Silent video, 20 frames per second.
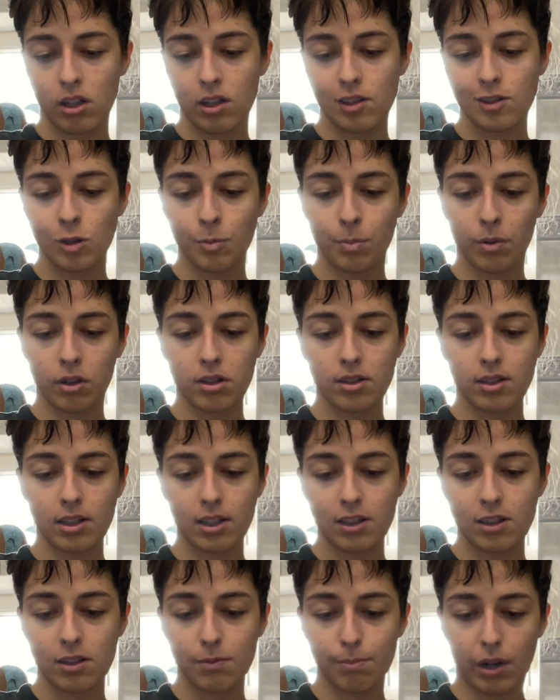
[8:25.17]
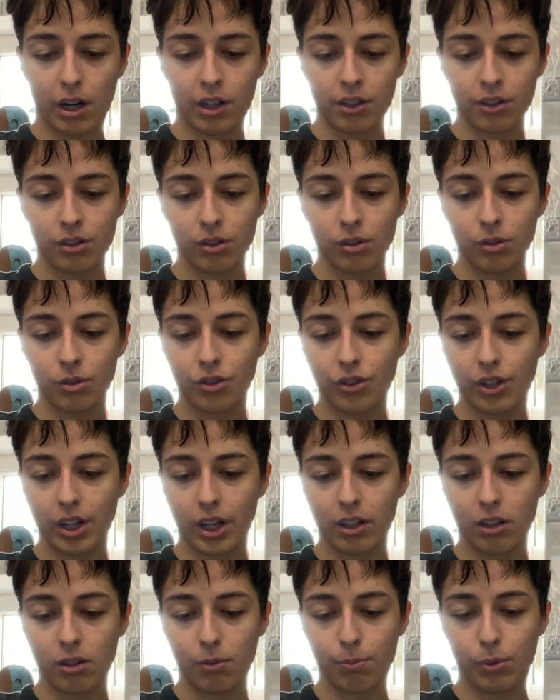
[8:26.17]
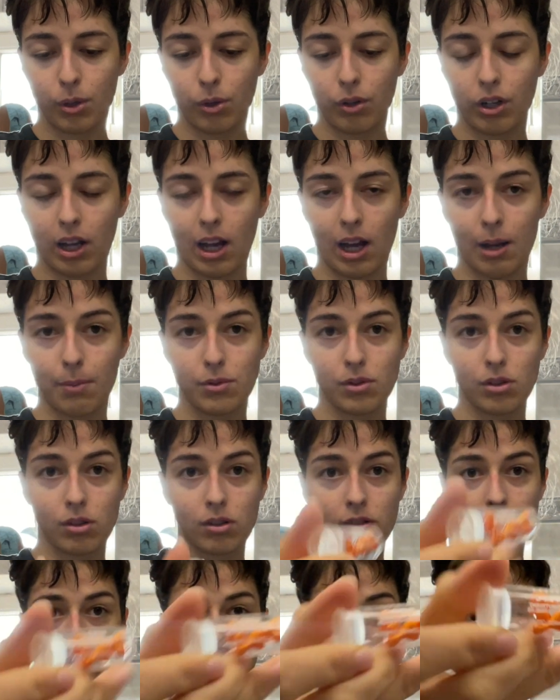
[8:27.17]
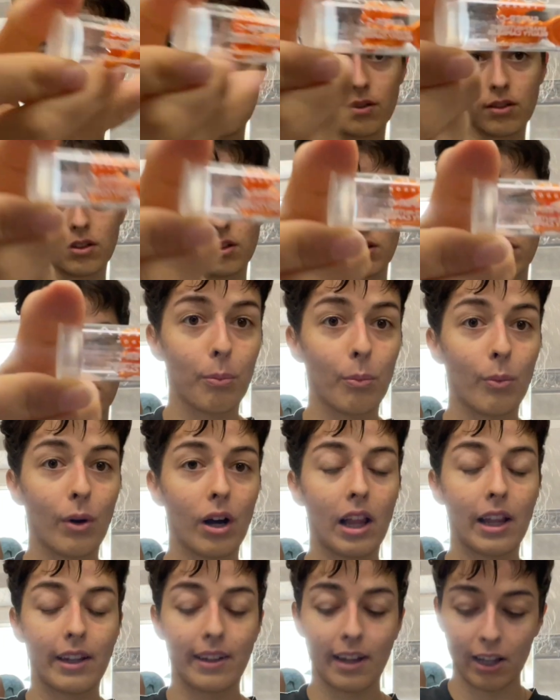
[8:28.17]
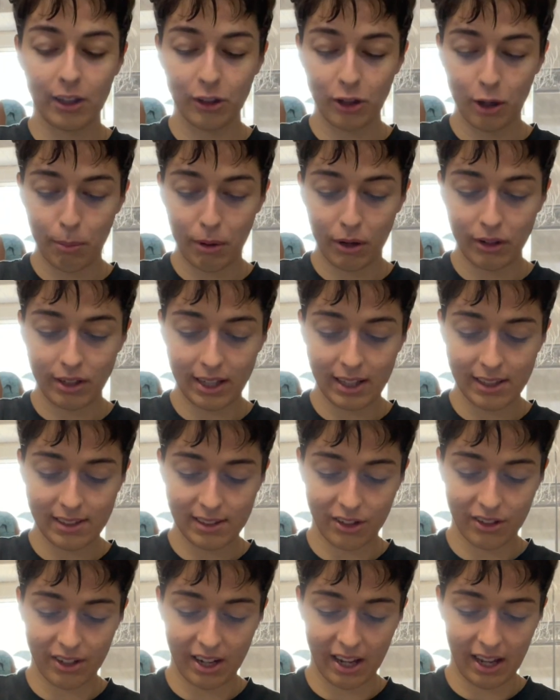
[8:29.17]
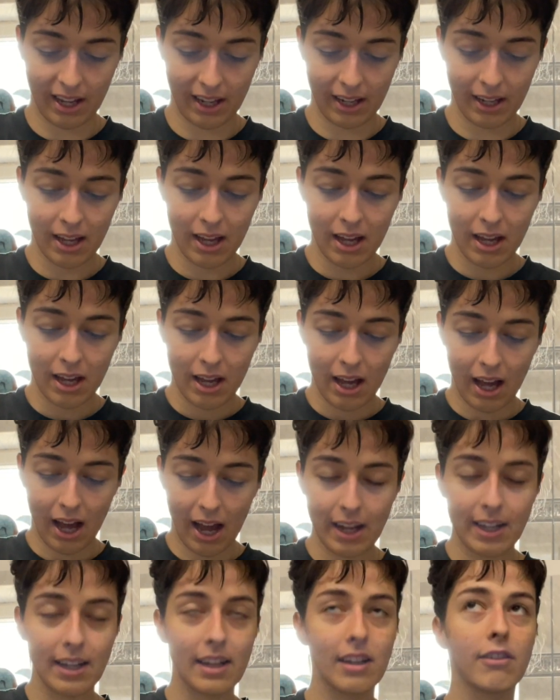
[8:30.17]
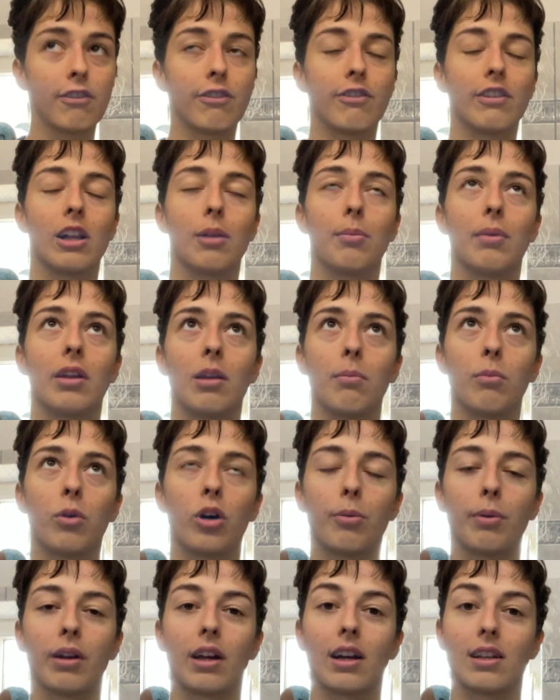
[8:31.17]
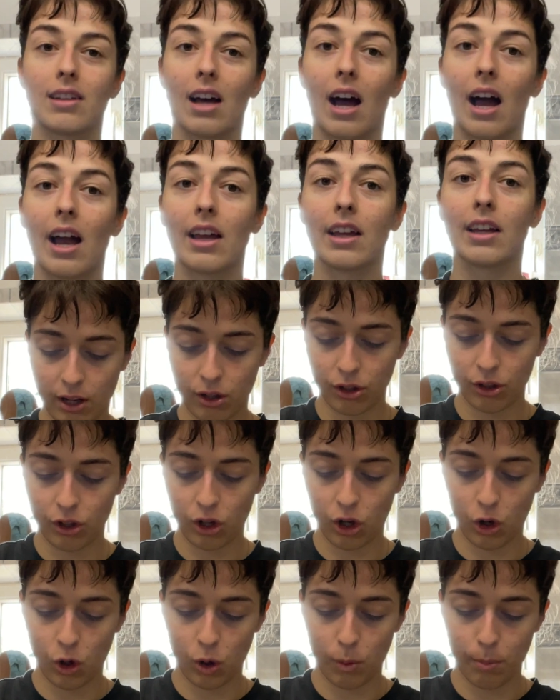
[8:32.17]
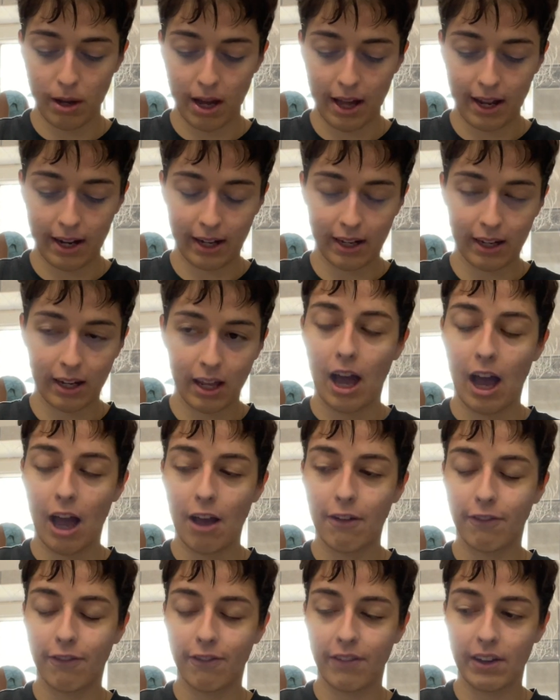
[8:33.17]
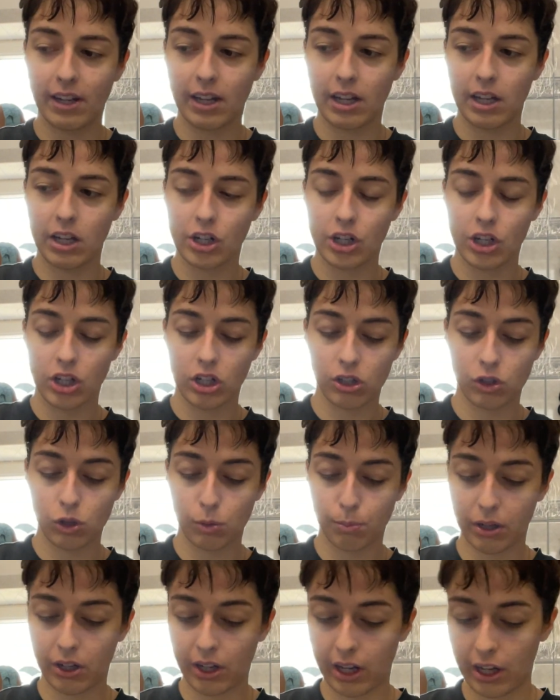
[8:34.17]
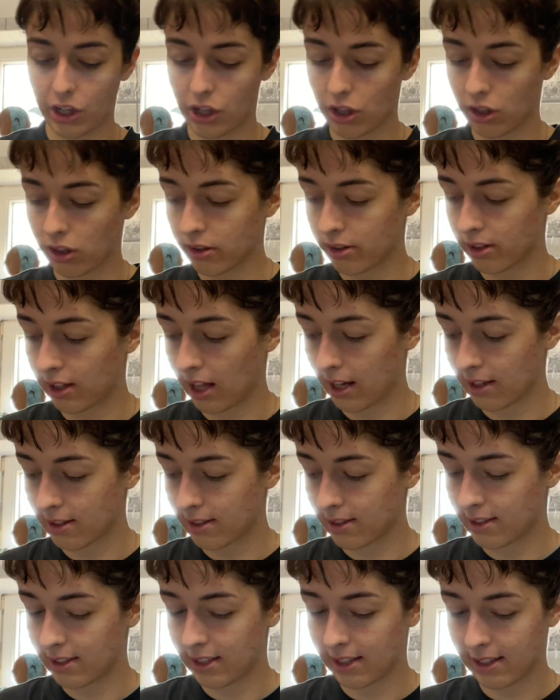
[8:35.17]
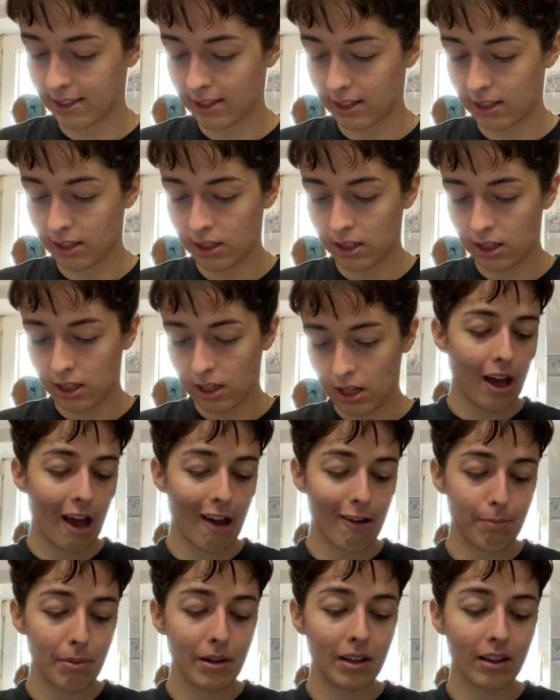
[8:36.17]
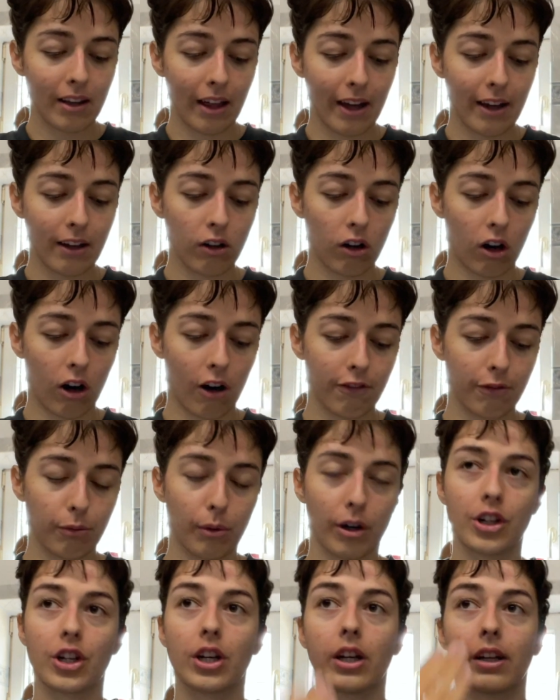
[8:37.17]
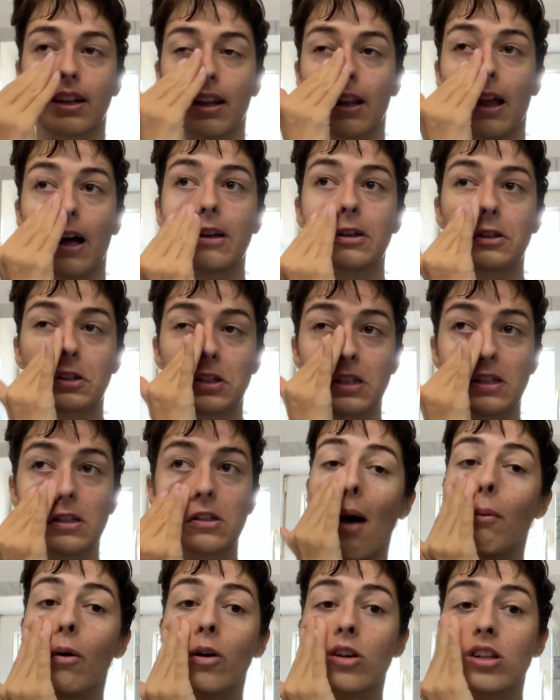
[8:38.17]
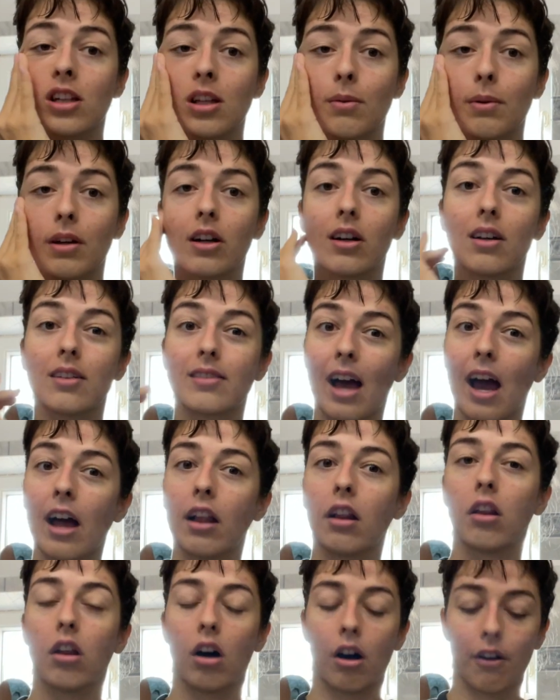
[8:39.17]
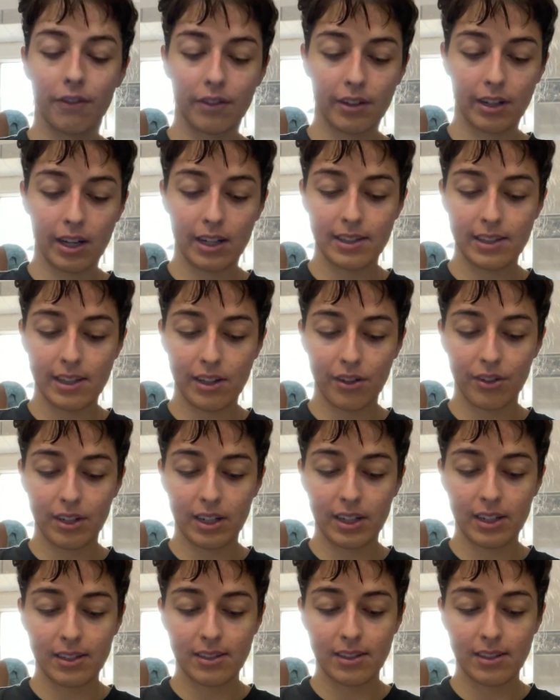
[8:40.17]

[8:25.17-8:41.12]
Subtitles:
Super C Smart Nutrient Beauty Capsules. Well, I tell you about yesterday, I didn't film anymore because I got home and I finished Supernatural's last season. I've been laying off watching the last season, mostly because I loved that series.